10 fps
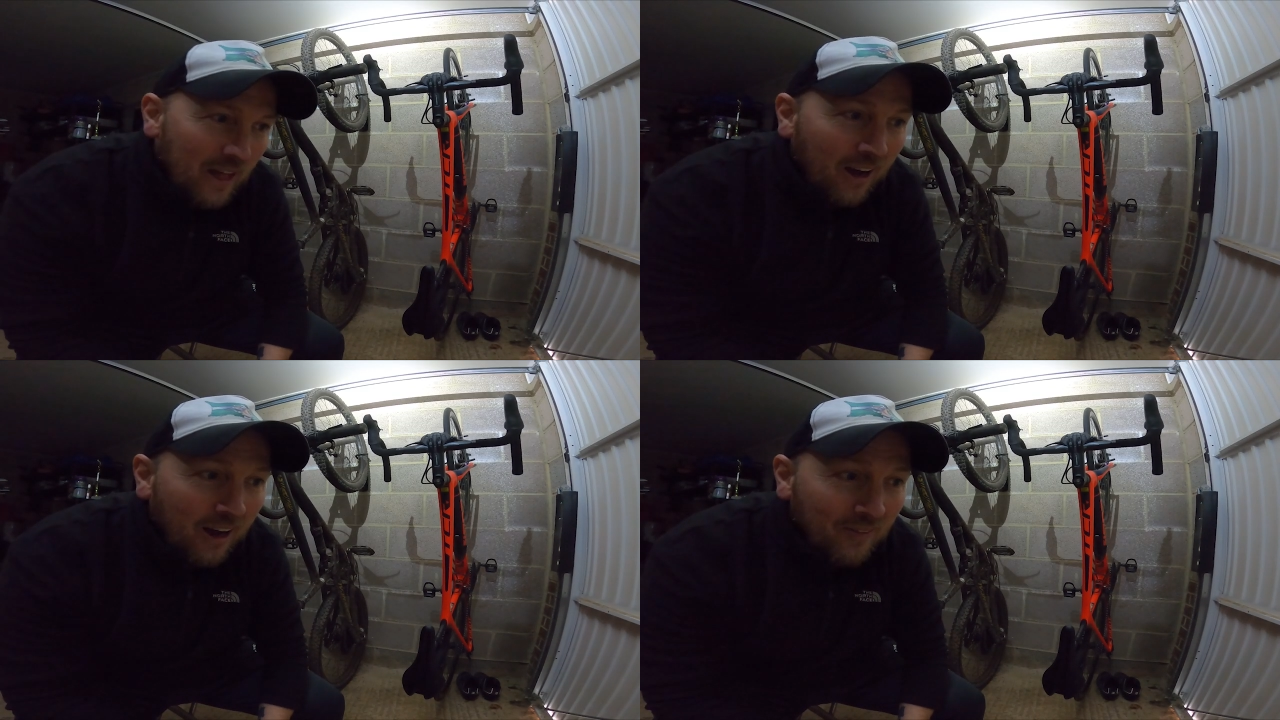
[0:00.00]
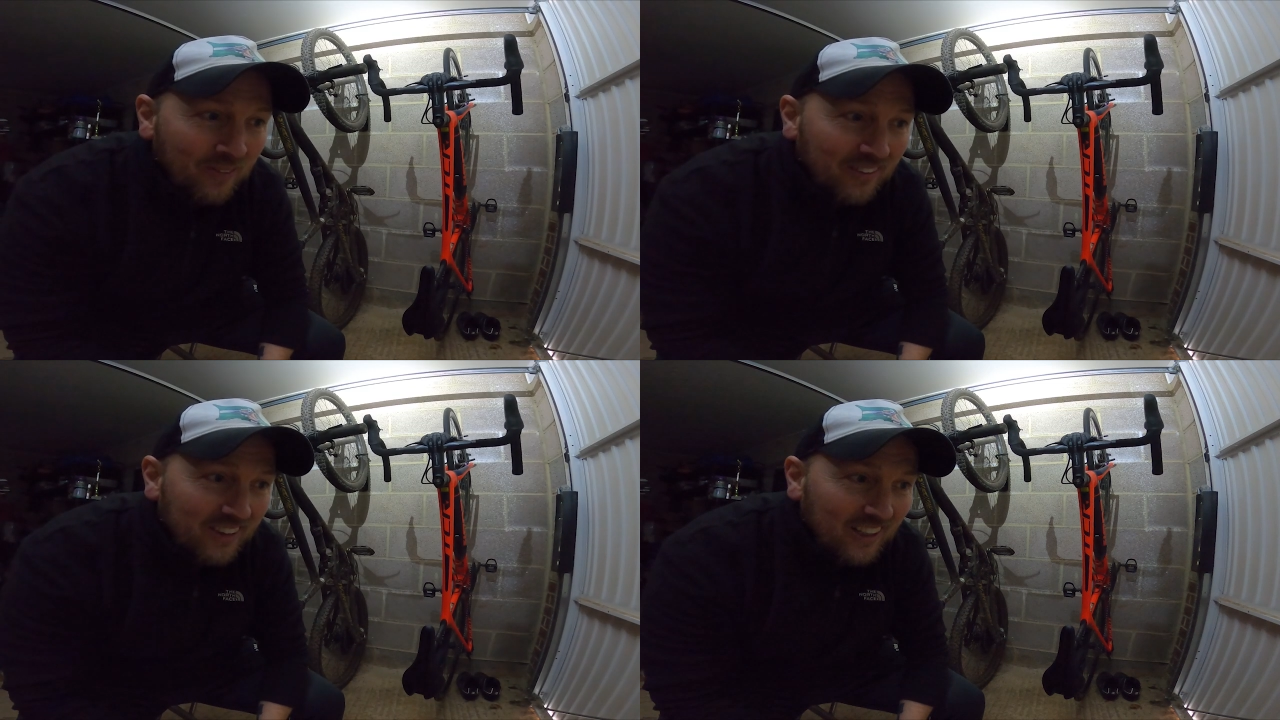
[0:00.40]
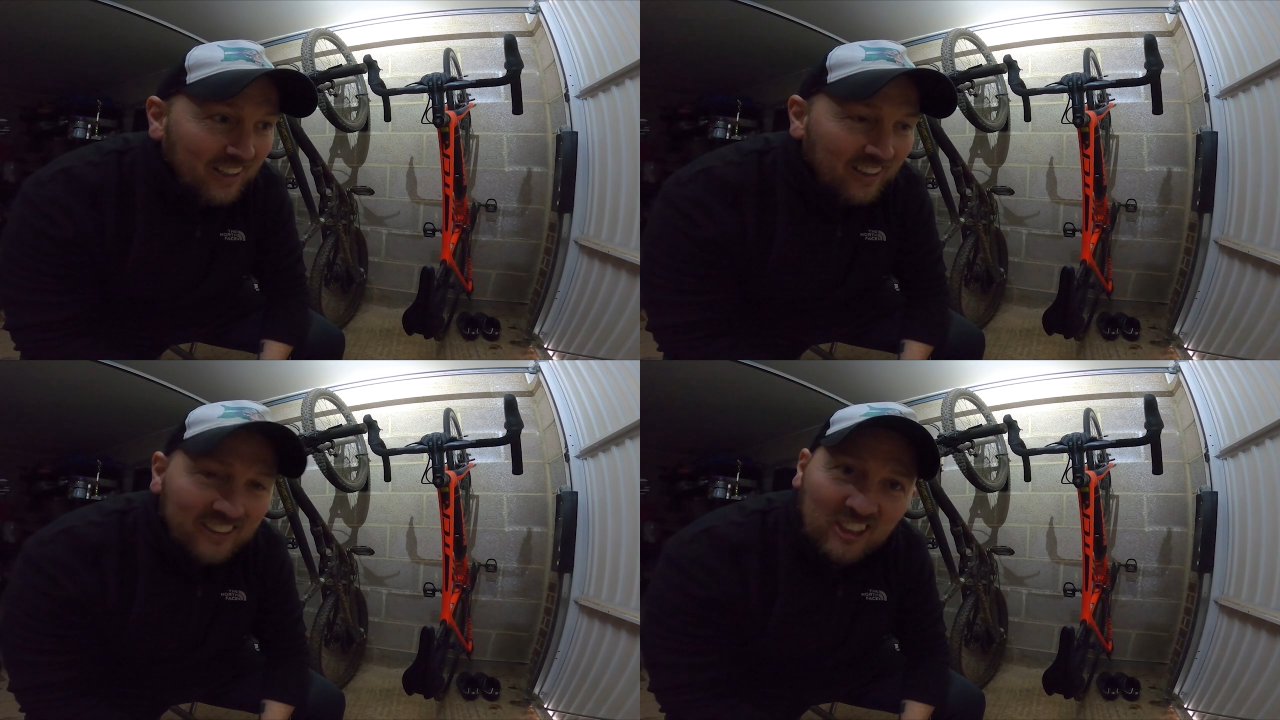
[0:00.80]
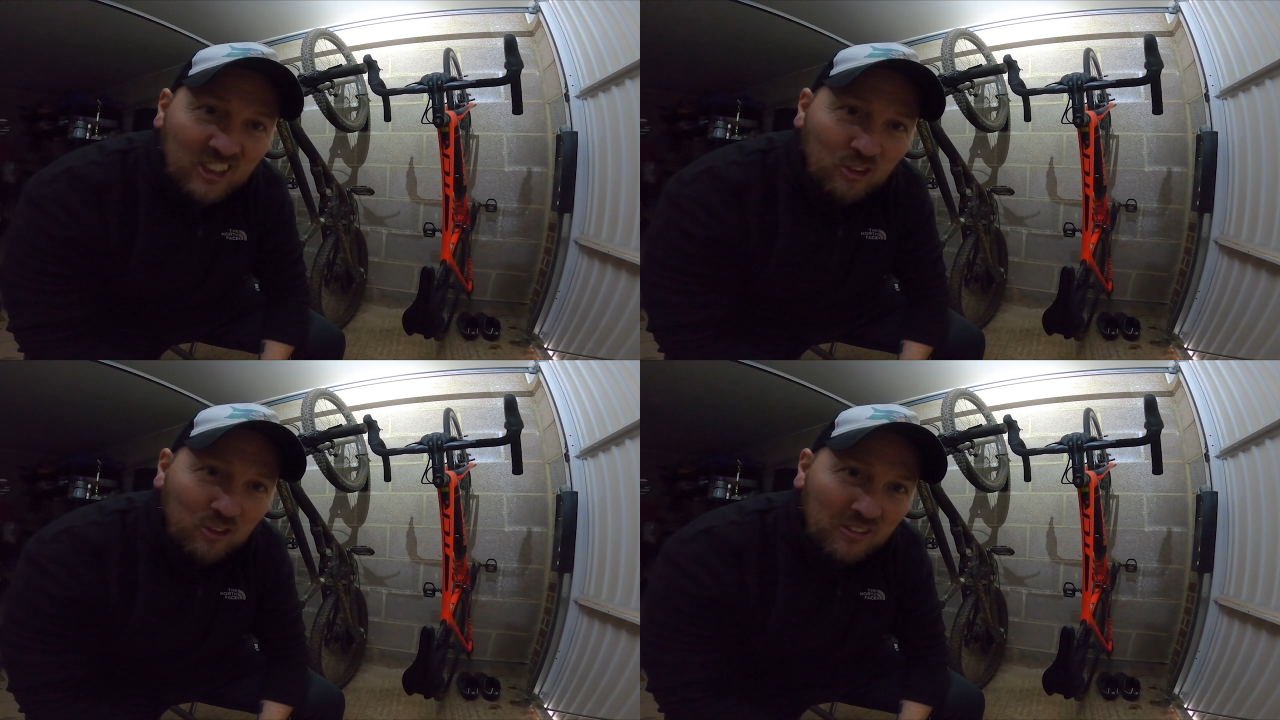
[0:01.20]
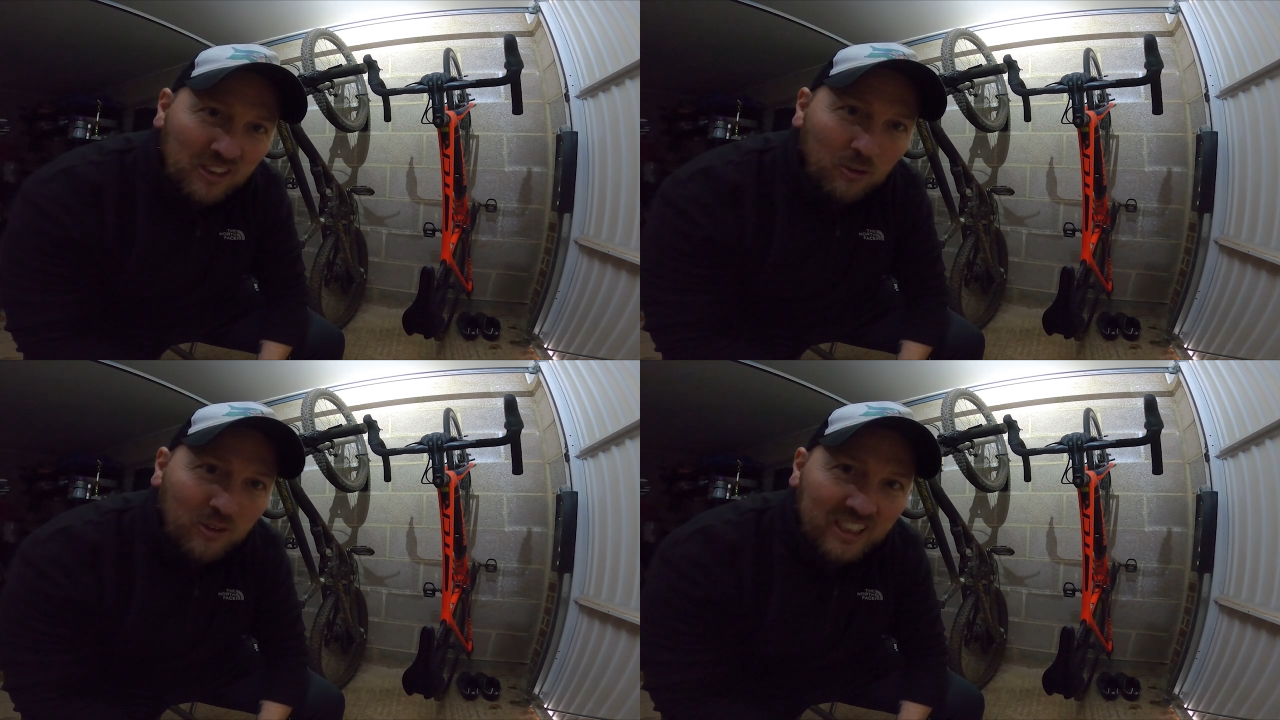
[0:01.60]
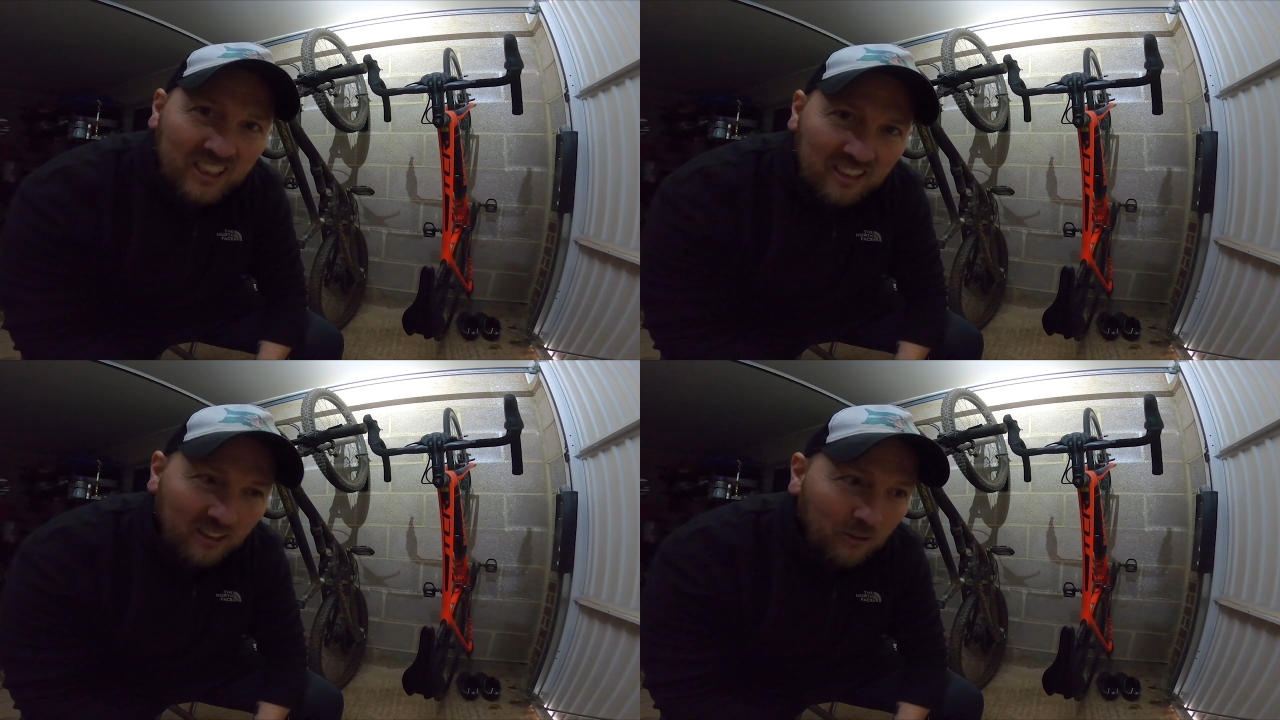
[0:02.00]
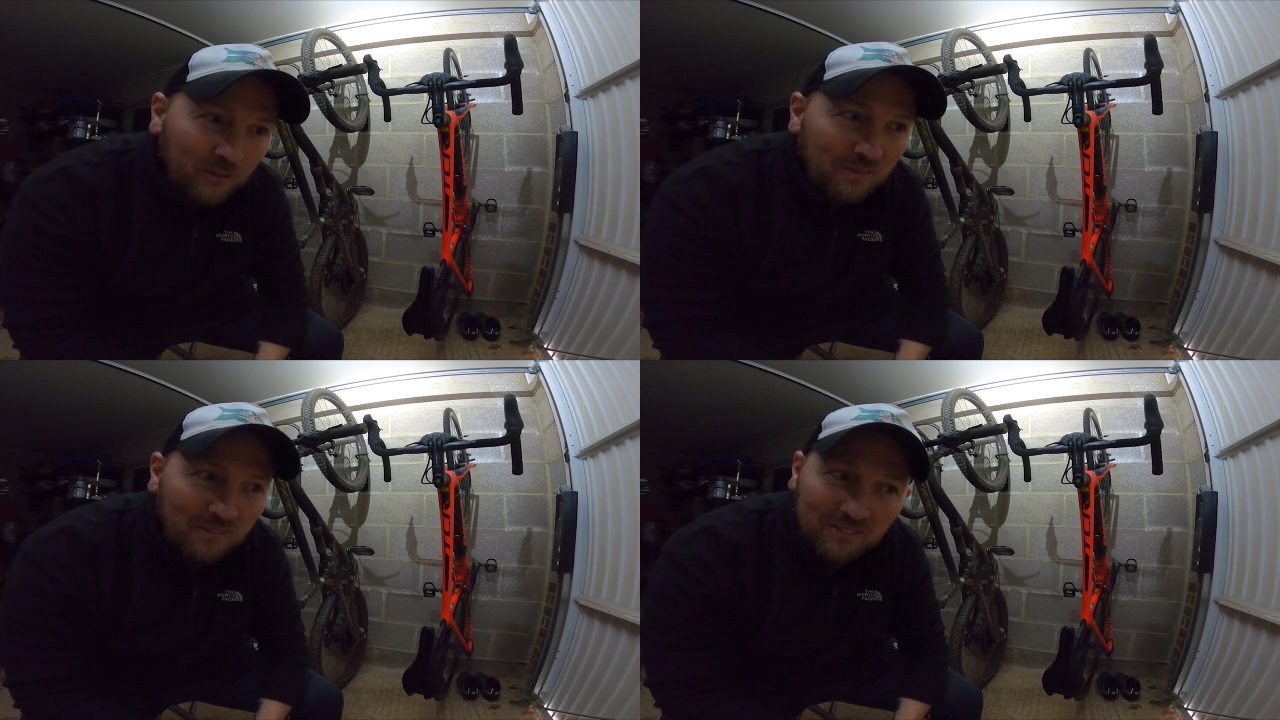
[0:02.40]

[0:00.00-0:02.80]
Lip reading: and in true Jonesy style,